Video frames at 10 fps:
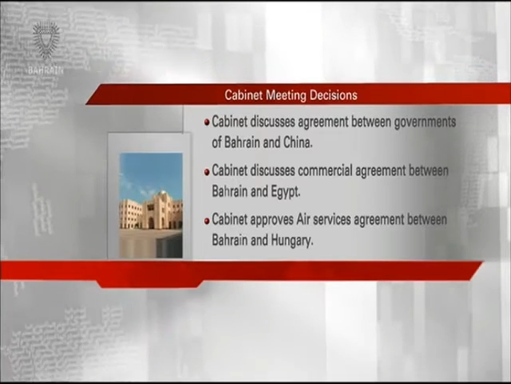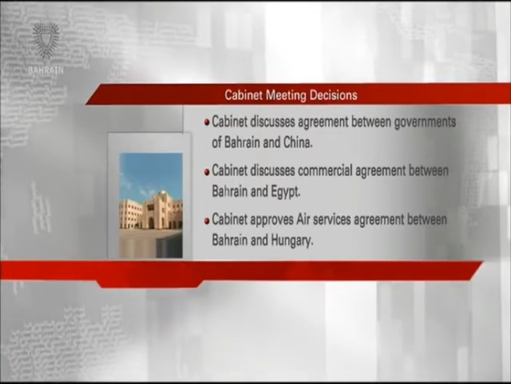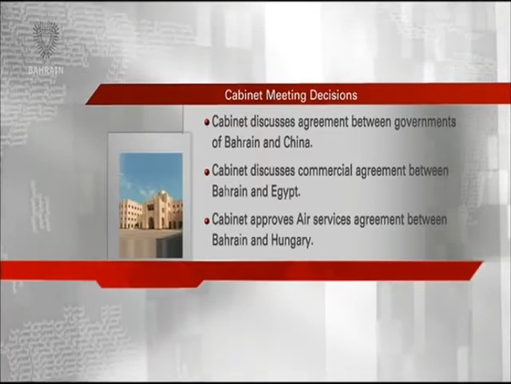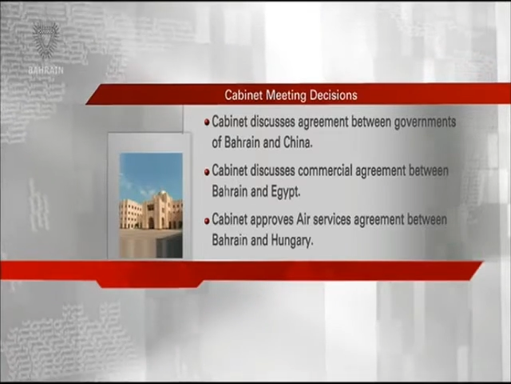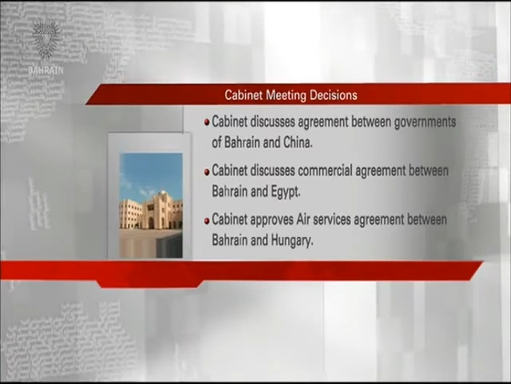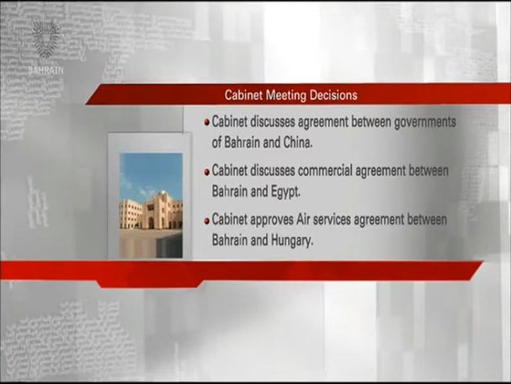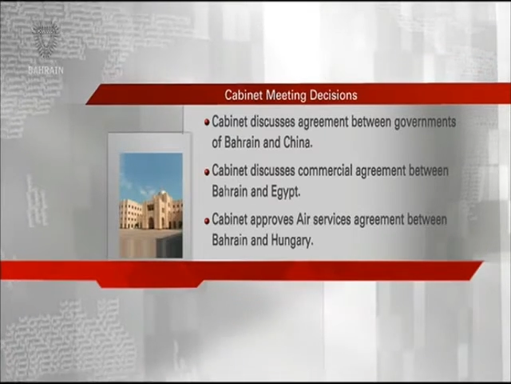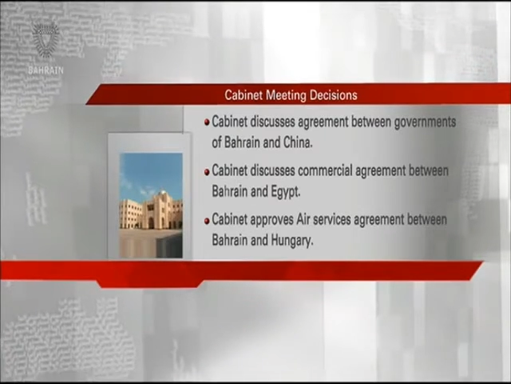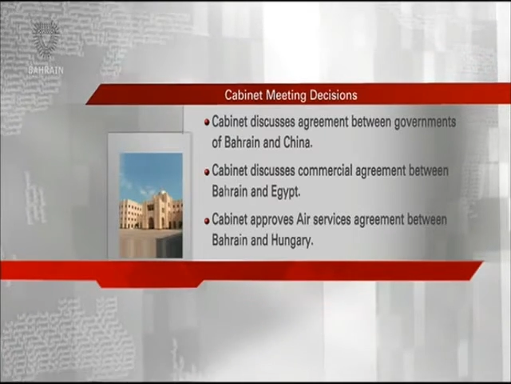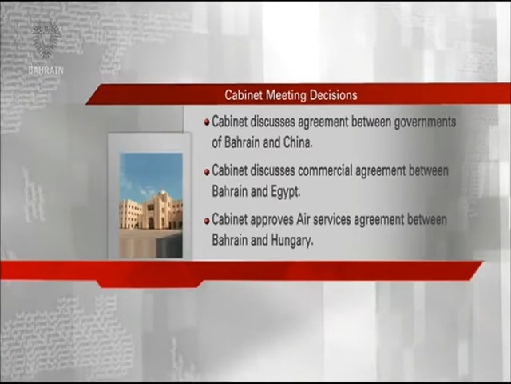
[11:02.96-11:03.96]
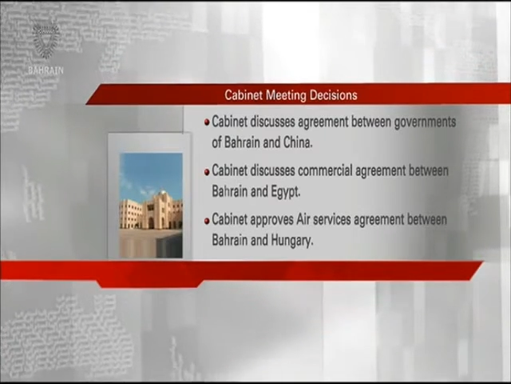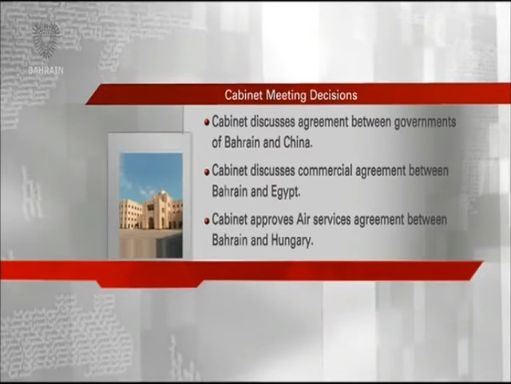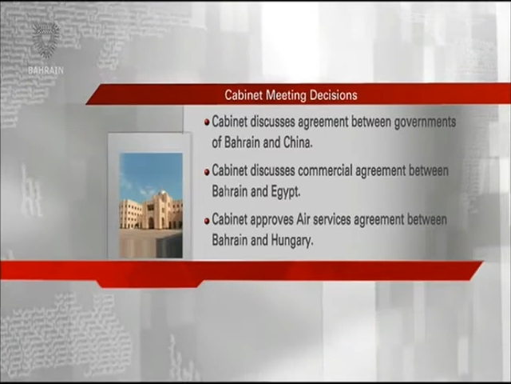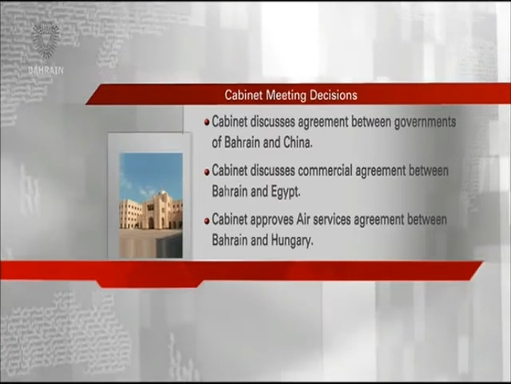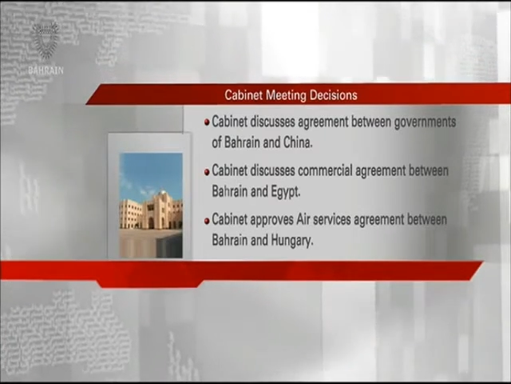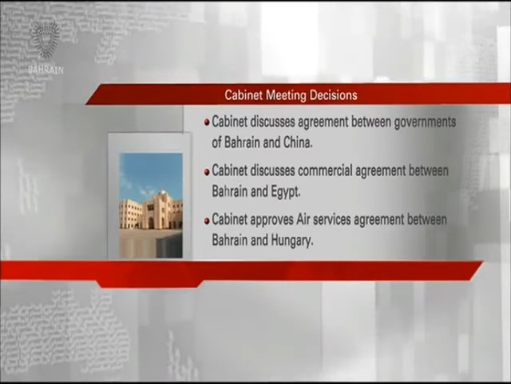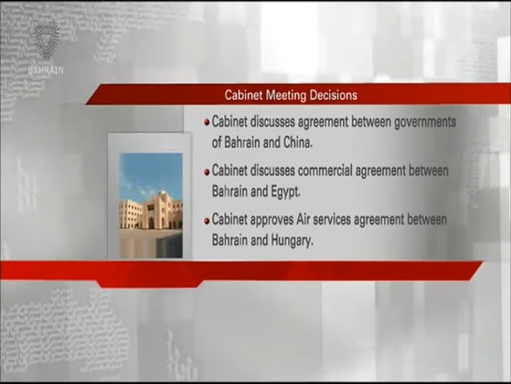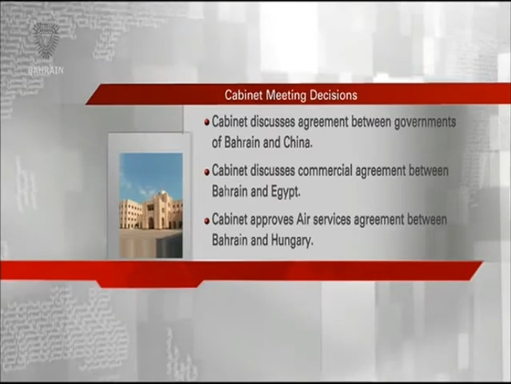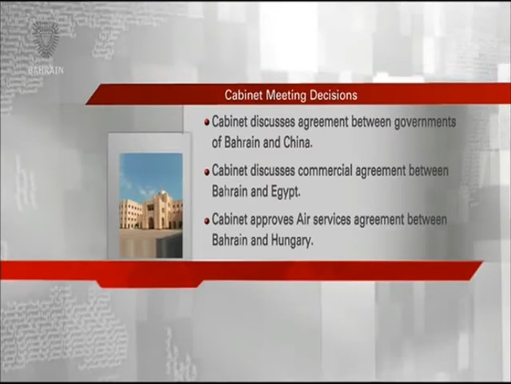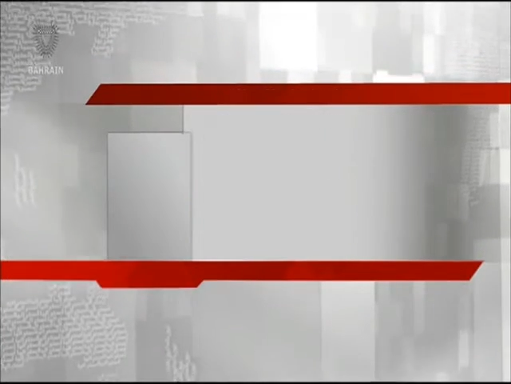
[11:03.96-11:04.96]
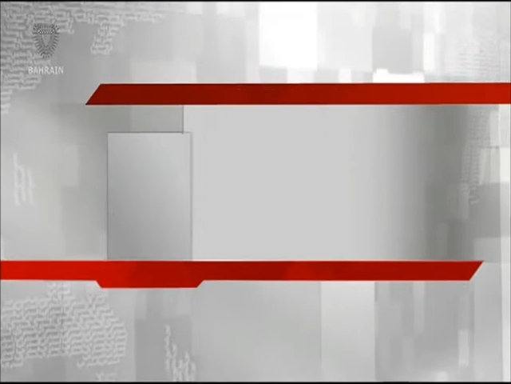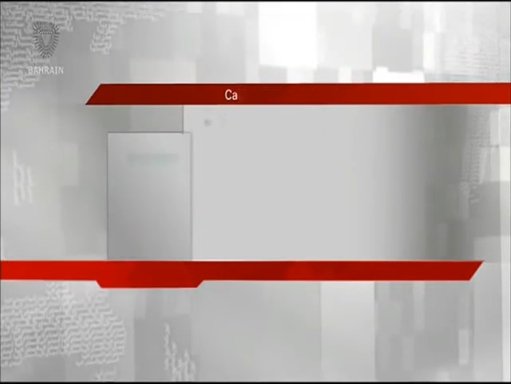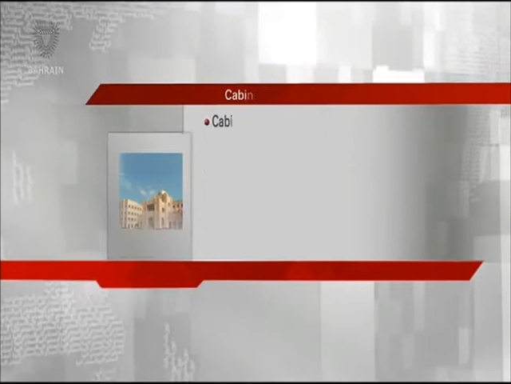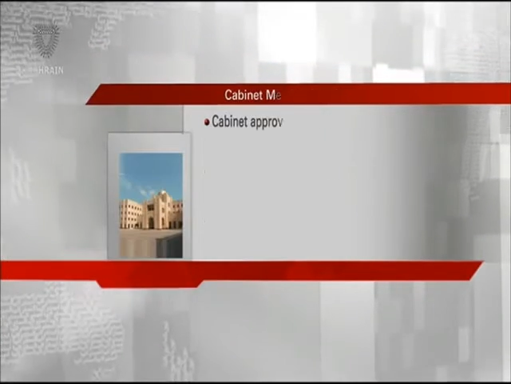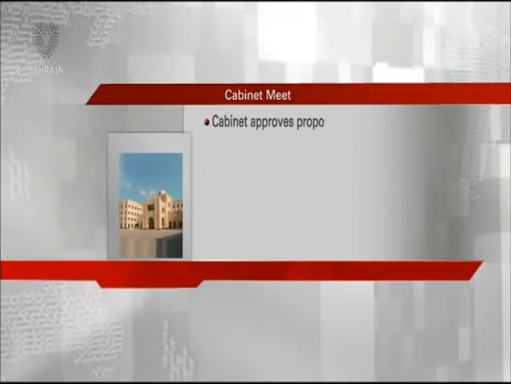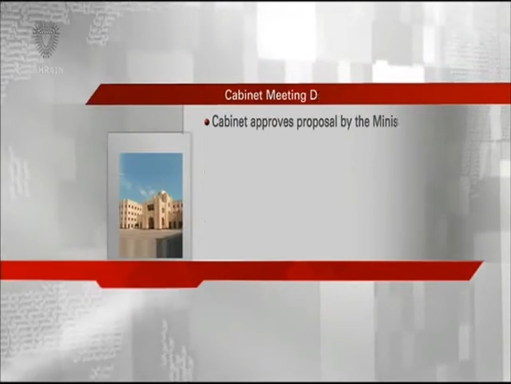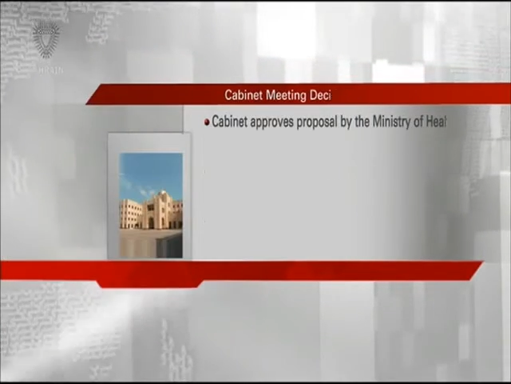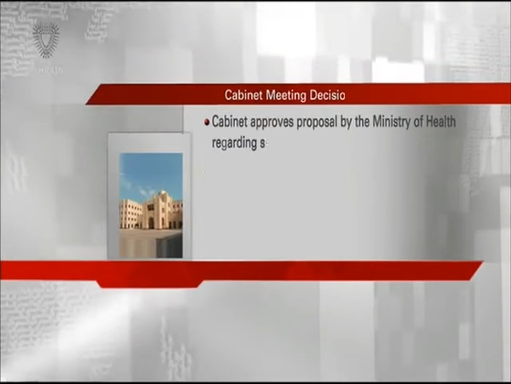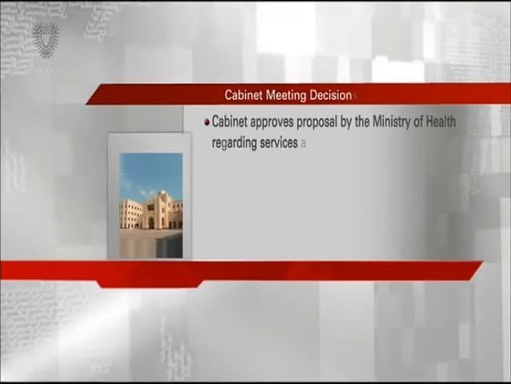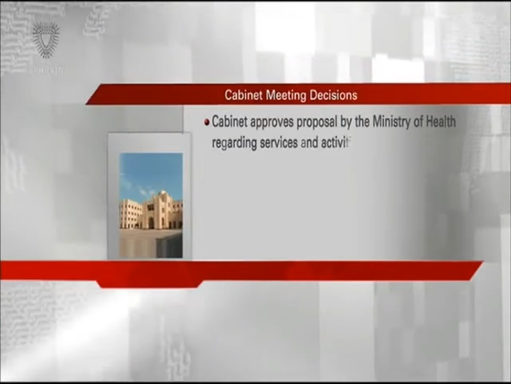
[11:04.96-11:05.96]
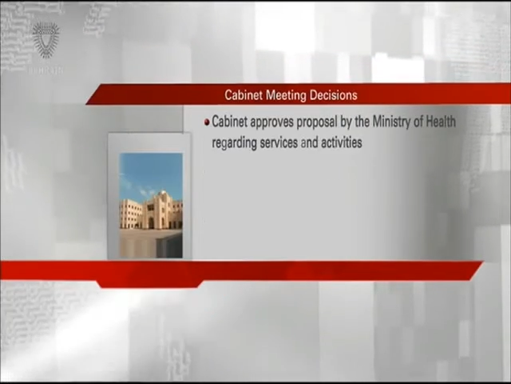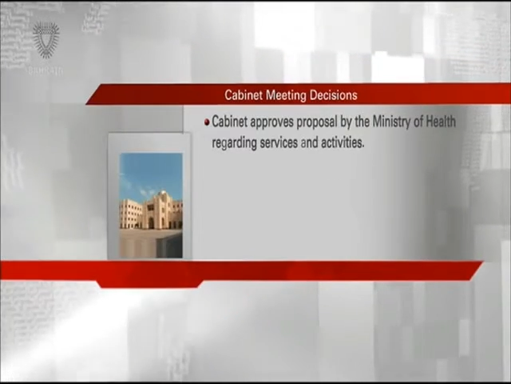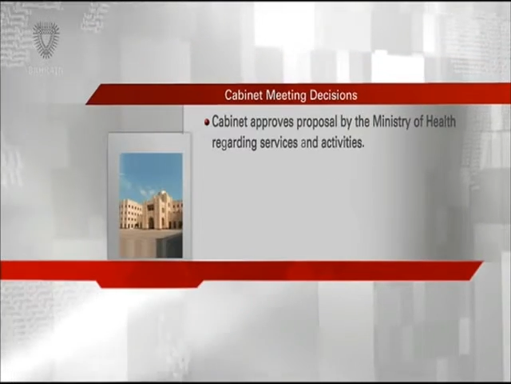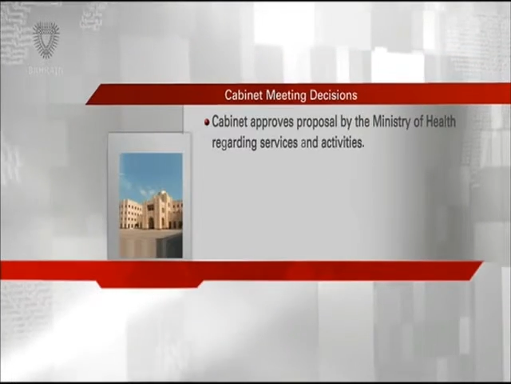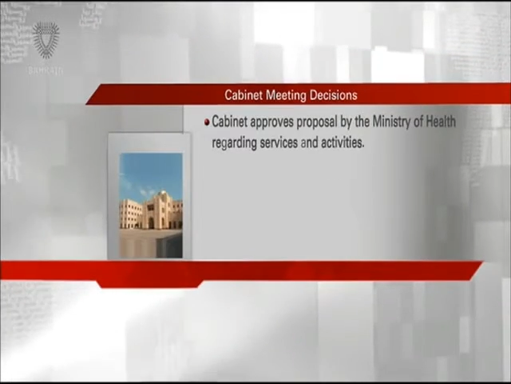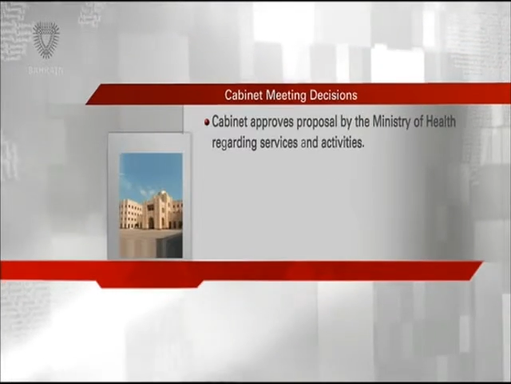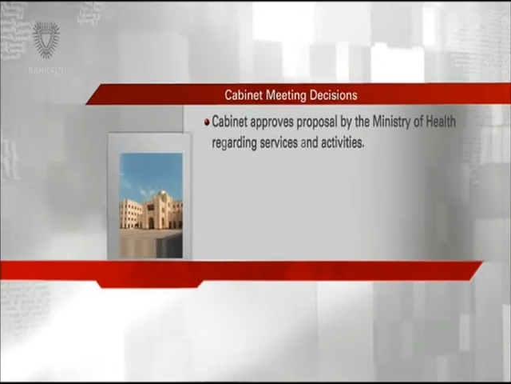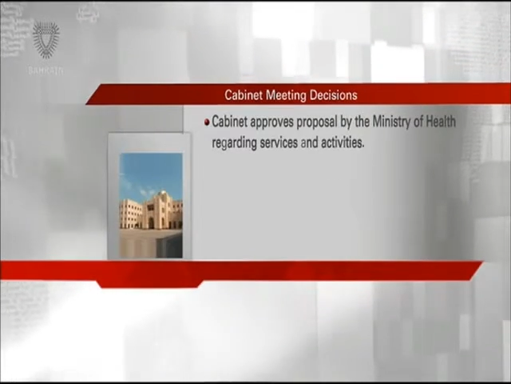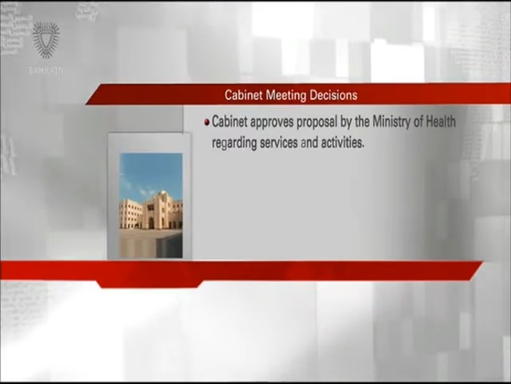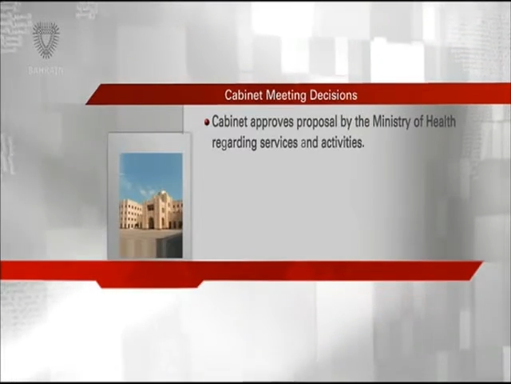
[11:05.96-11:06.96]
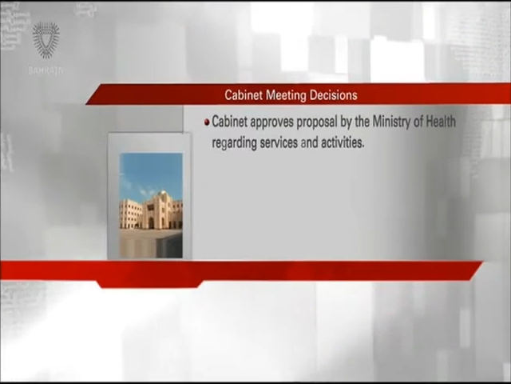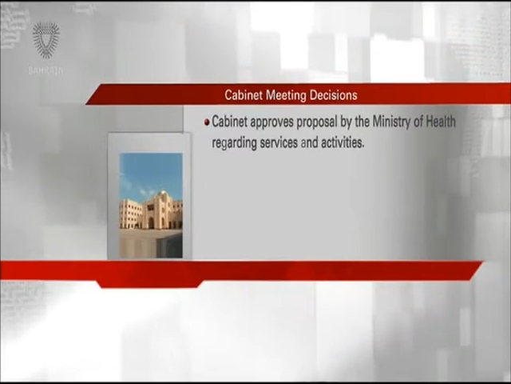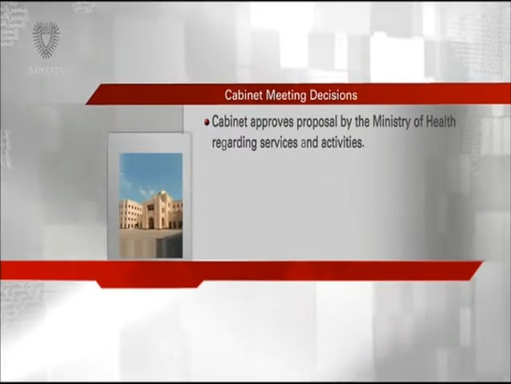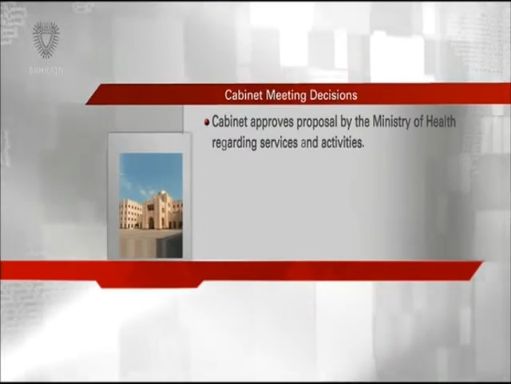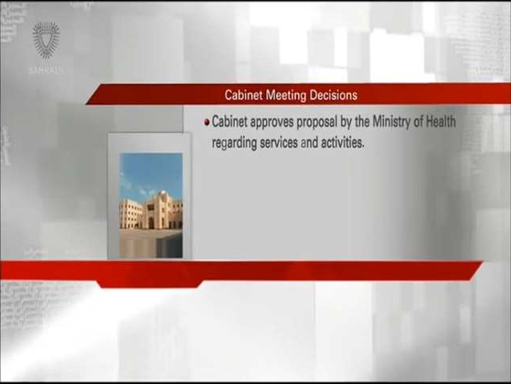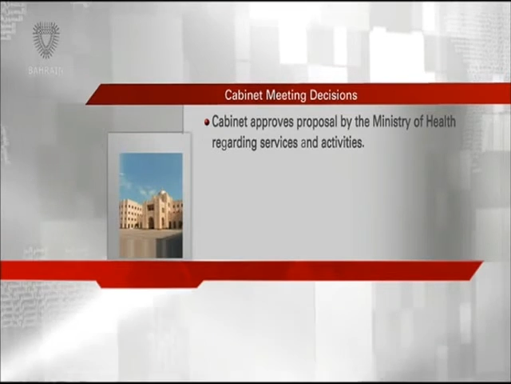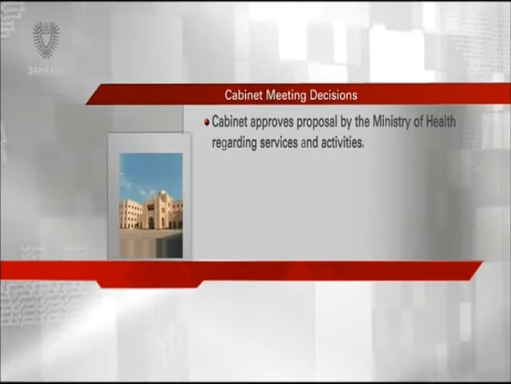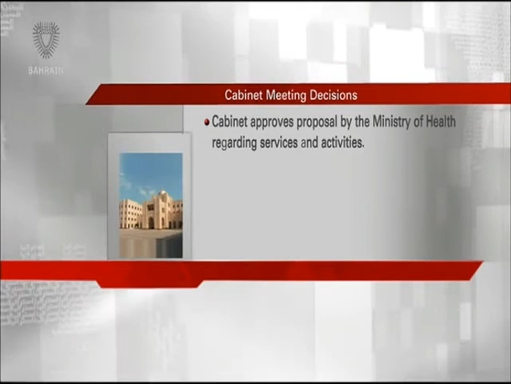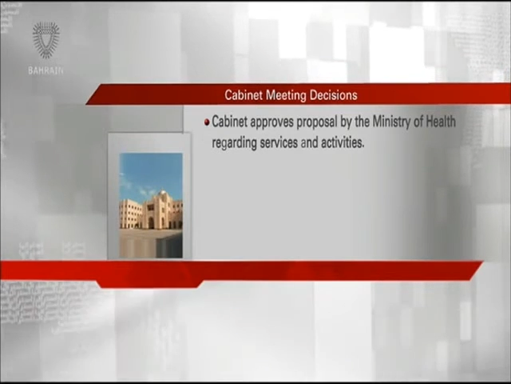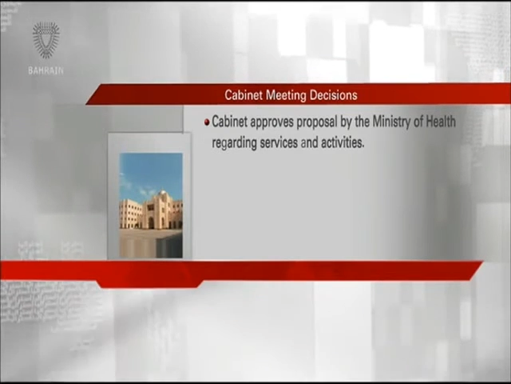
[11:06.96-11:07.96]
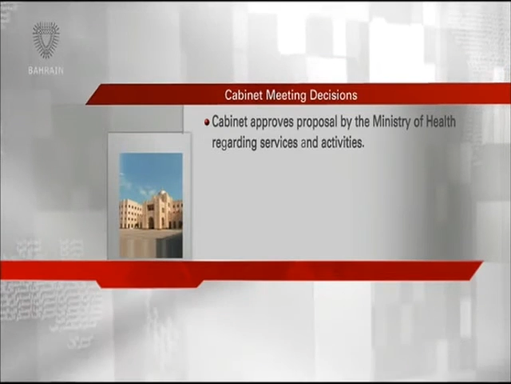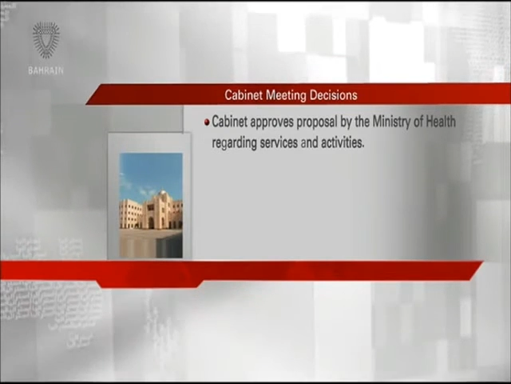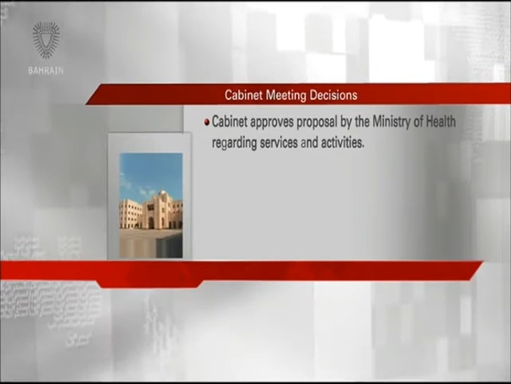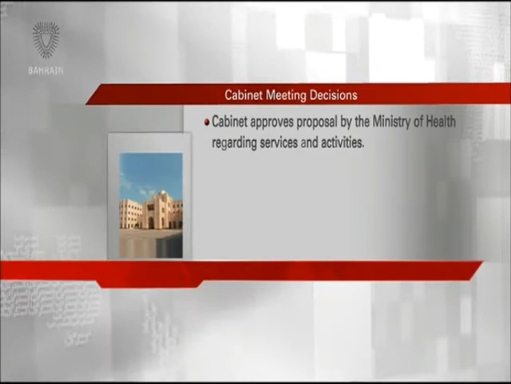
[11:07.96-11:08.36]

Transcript: Nobody's mouth can be seen.